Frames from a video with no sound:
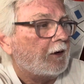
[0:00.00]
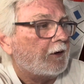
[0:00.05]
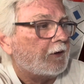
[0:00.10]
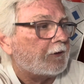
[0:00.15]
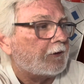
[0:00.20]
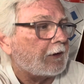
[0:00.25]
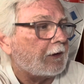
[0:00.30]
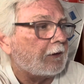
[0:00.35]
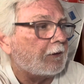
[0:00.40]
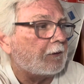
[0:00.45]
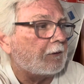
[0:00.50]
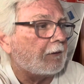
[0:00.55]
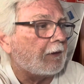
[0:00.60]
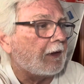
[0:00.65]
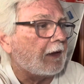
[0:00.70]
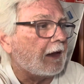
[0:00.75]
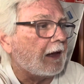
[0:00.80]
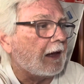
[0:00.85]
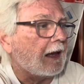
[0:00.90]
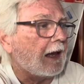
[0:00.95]
So
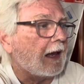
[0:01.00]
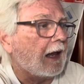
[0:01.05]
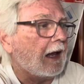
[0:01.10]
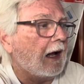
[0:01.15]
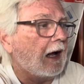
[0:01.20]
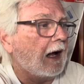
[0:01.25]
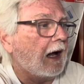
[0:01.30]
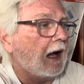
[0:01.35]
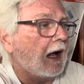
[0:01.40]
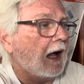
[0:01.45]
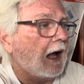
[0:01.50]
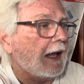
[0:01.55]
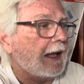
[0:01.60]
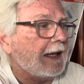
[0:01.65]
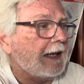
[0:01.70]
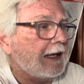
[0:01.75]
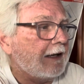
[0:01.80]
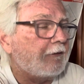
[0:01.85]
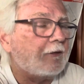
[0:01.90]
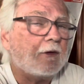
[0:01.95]

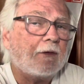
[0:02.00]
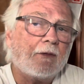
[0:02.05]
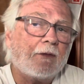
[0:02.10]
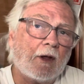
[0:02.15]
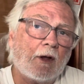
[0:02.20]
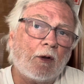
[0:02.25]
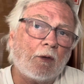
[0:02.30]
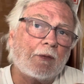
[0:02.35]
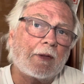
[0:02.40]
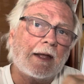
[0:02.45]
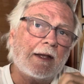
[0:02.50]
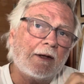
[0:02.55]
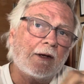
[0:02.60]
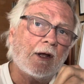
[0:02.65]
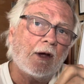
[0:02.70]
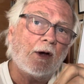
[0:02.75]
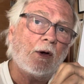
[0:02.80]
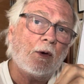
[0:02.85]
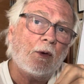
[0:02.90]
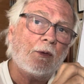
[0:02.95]
even though they
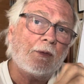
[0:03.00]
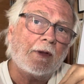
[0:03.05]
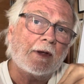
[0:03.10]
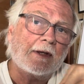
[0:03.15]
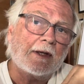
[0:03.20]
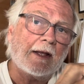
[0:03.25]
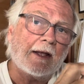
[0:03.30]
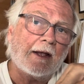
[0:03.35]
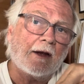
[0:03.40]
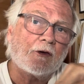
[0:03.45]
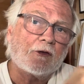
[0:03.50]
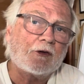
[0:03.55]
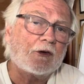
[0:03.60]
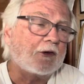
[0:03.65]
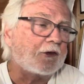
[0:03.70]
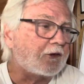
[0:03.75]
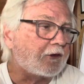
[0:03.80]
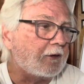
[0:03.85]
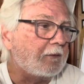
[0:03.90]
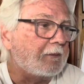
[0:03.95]
know that the air
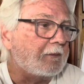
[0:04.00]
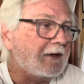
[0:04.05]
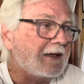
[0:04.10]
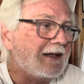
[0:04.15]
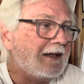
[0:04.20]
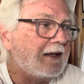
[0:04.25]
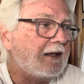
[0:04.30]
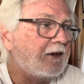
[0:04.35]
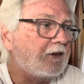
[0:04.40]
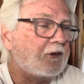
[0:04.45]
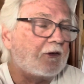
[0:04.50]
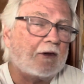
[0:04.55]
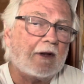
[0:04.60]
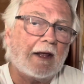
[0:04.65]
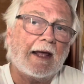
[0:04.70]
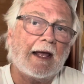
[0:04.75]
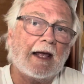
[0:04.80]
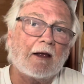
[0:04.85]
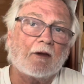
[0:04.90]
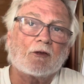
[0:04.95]
system needs to
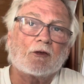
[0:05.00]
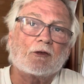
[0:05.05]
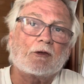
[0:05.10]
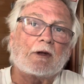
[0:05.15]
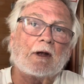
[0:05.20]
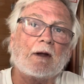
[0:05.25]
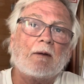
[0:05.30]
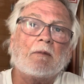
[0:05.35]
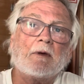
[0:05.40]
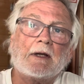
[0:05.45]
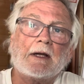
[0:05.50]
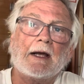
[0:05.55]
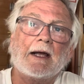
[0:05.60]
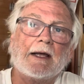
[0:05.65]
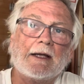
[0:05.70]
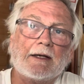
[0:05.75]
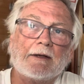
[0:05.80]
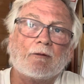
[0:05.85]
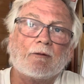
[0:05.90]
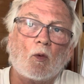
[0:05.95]
have some
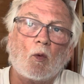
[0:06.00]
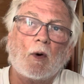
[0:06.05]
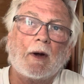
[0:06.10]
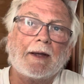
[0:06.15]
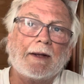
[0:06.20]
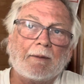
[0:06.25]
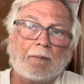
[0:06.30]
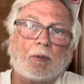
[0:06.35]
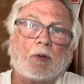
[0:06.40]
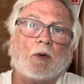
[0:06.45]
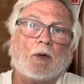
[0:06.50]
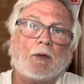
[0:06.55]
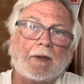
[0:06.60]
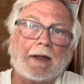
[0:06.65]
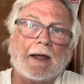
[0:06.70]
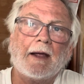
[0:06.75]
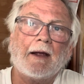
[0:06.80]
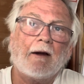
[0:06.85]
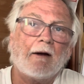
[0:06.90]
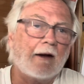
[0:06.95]
kind of a way to pull
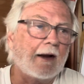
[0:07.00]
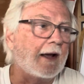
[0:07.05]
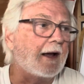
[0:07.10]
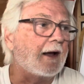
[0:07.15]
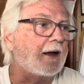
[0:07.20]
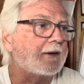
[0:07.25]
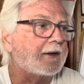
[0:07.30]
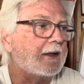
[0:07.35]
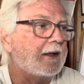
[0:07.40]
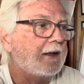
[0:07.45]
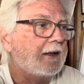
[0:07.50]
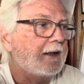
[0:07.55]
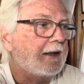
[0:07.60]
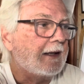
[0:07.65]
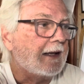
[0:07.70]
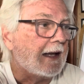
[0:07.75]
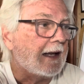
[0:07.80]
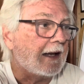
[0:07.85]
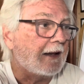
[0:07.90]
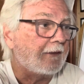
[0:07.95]
the air out,
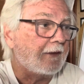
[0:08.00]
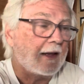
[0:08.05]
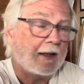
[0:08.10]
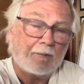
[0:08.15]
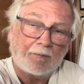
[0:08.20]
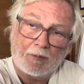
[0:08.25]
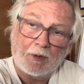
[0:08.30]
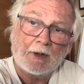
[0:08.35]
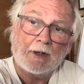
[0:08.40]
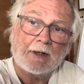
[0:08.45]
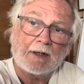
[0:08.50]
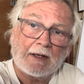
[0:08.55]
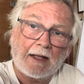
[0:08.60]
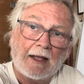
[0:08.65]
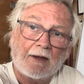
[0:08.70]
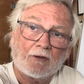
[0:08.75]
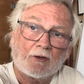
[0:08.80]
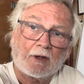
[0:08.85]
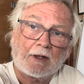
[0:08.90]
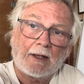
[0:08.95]
and they put it
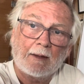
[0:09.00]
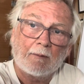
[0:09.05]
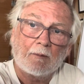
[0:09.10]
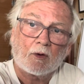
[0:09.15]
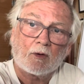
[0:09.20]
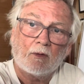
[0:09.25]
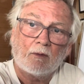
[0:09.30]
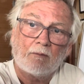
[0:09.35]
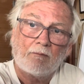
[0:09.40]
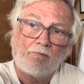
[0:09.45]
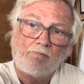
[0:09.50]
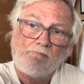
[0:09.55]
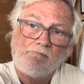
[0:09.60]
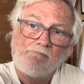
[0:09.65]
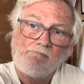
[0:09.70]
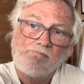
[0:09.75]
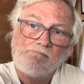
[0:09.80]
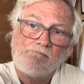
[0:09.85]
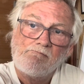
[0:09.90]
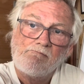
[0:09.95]
as a chemical.
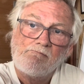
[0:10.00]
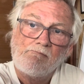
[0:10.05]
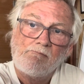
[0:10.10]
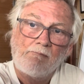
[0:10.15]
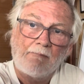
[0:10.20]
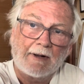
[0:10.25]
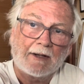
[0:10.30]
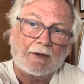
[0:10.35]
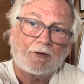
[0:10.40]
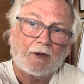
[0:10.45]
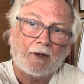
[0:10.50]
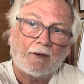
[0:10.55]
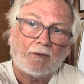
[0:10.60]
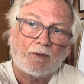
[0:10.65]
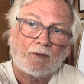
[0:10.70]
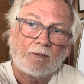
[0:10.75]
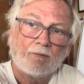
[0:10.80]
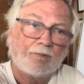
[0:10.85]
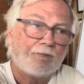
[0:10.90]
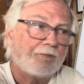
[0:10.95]
Make
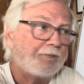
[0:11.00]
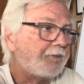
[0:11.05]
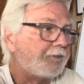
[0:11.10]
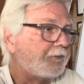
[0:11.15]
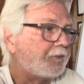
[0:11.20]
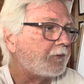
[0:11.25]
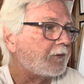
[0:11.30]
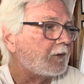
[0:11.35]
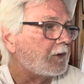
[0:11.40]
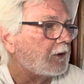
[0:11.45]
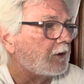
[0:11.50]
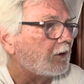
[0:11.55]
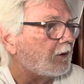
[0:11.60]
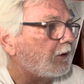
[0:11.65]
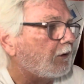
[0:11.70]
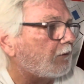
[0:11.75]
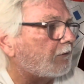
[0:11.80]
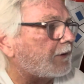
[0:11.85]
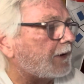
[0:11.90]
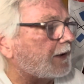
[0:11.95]
sense?
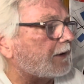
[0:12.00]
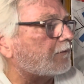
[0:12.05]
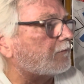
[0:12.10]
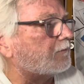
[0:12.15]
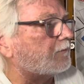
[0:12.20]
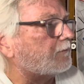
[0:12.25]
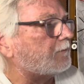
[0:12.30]
Okay.